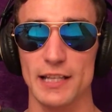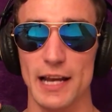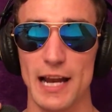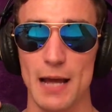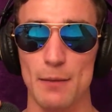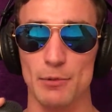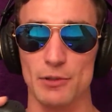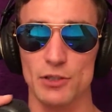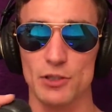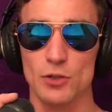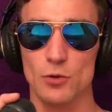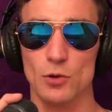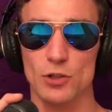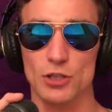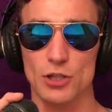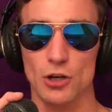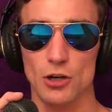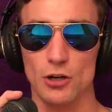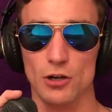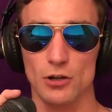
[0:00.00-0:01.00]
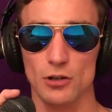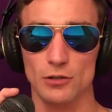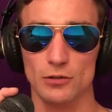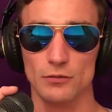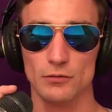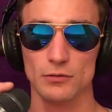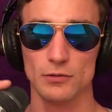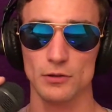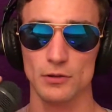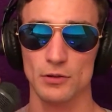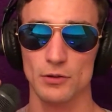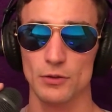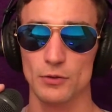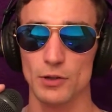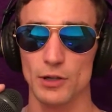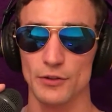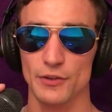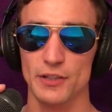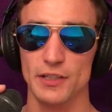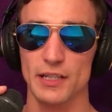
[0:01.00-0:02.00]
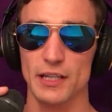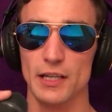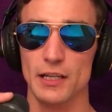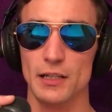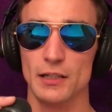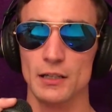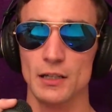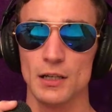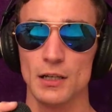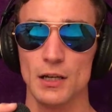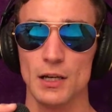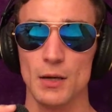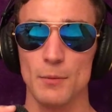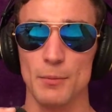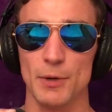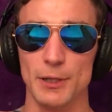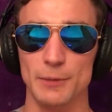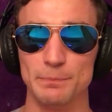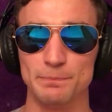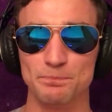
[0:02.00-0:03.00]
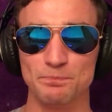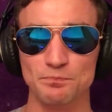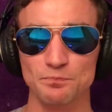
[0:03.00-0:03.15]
that happens to us all throughout the day, but